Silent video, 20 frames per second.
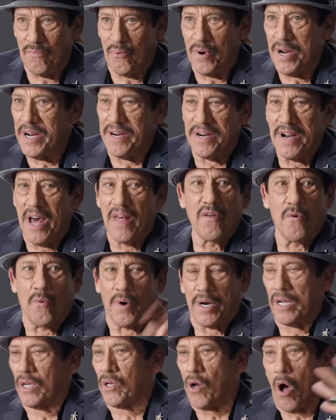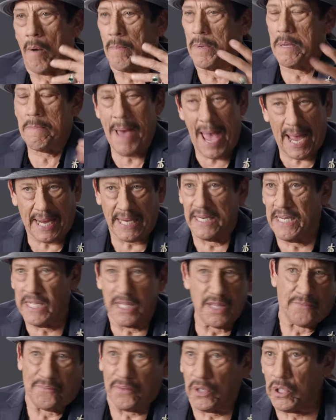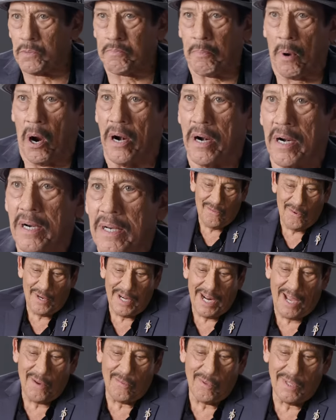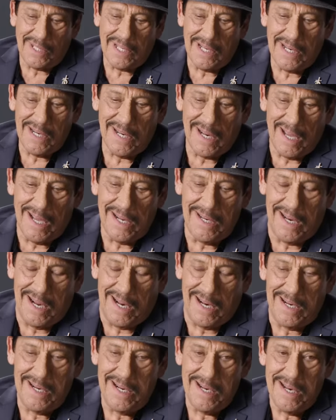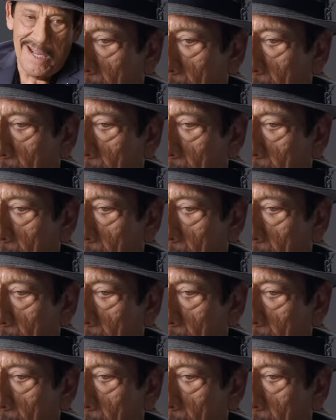read another one and called me back and did the first part. When I was in London,